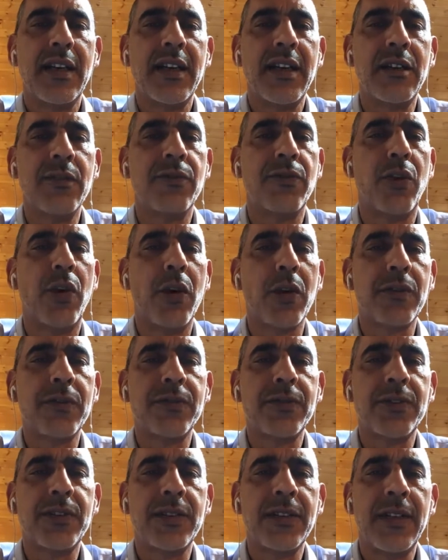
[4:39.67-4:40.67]

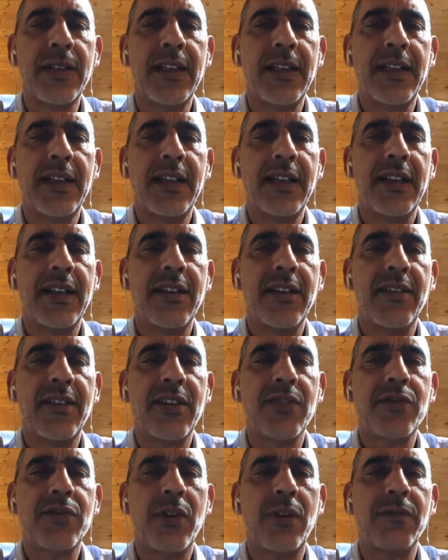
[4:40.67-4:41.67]
involved in
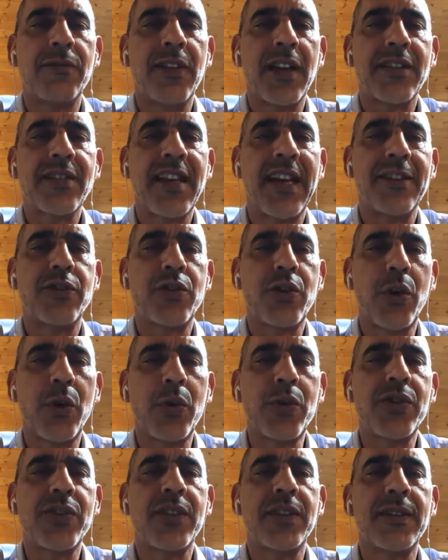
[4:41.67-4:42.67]
these conflicts, had
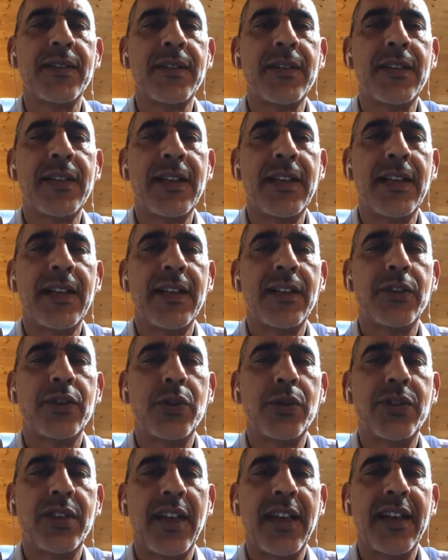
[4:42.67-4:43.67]
chosen
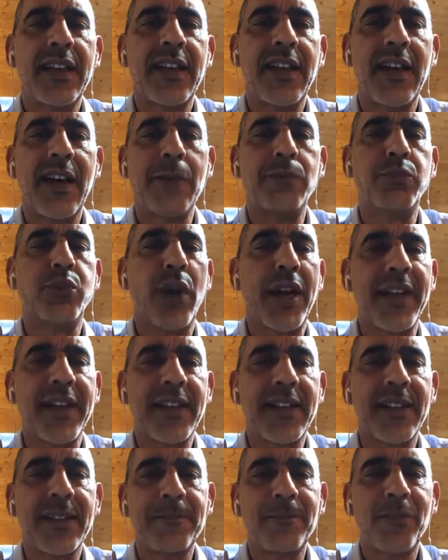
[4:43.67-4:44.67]
to take a
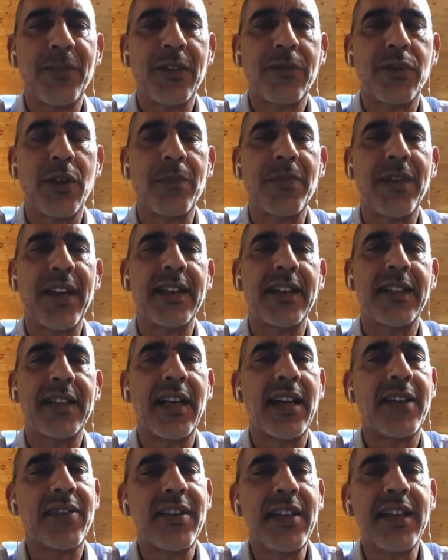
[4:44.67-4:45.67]
break from that.
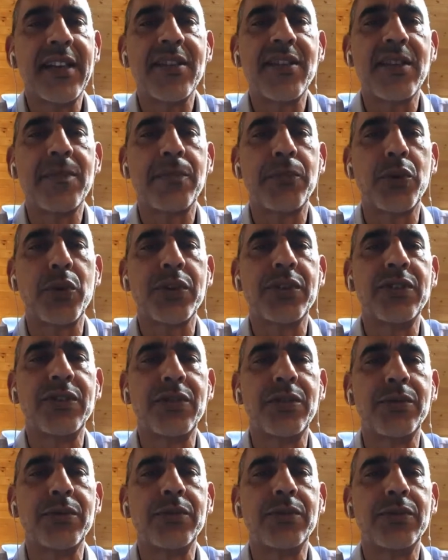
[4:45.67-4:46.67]
And I think it's
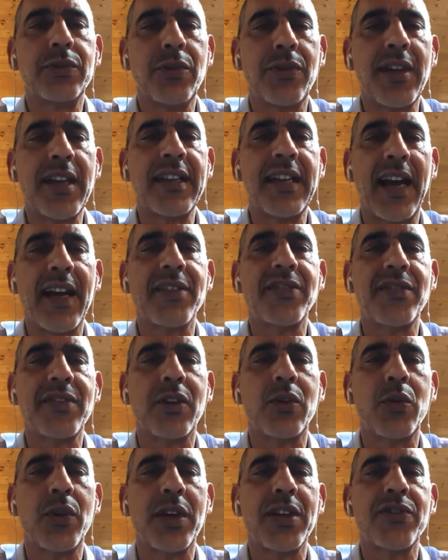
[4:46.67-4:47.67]
important to then ask
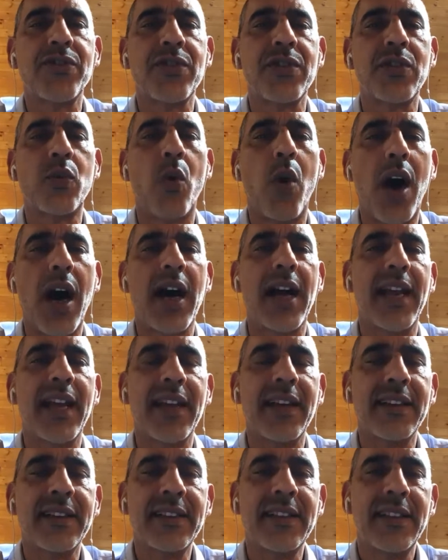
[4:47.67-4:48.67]
the question,
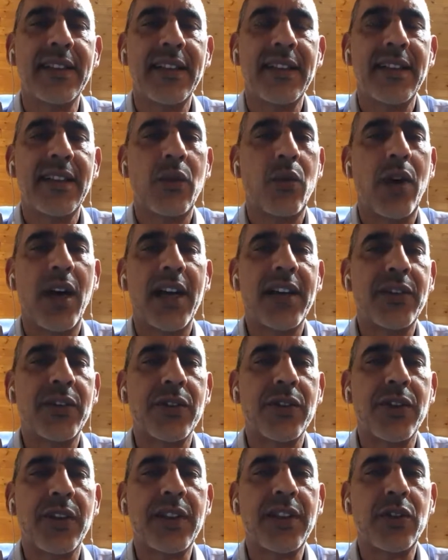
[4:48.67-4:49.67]
why? Why in
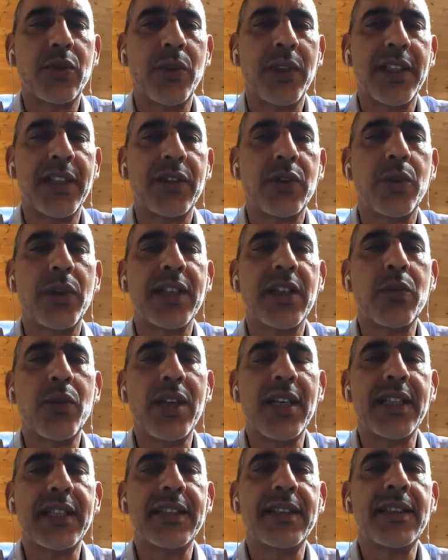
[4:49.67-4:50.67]
early
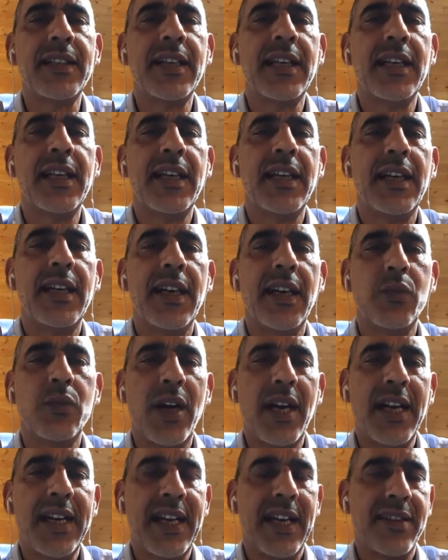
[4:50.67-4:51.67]
2021?
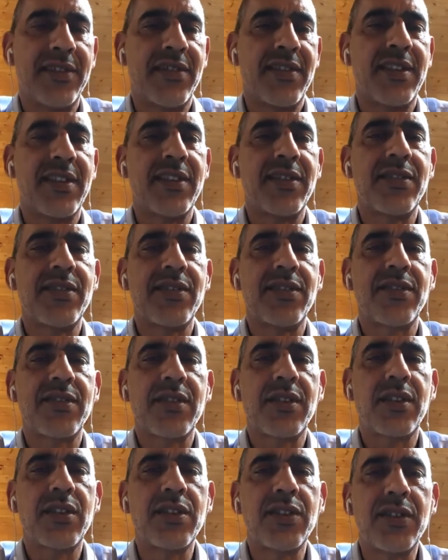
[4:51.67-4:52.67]
And why has this
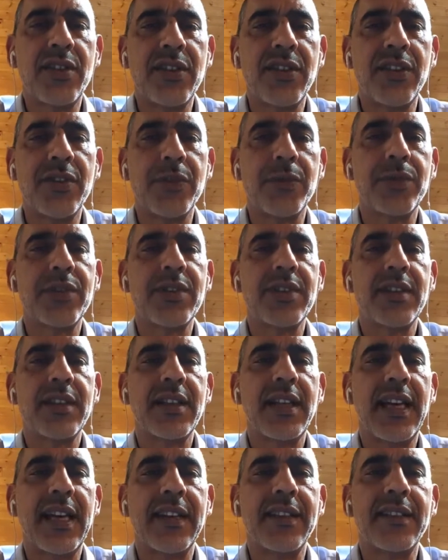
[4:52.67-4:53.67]
continued?
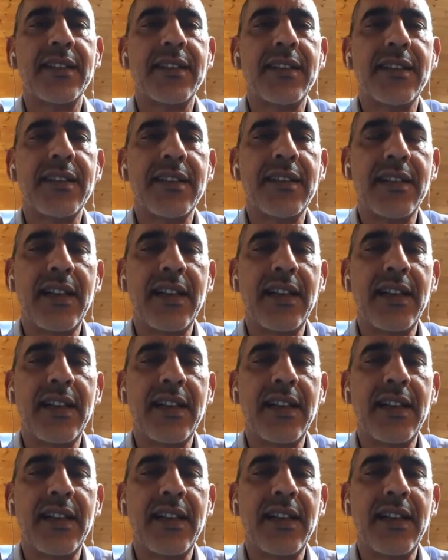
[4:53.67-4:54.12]
And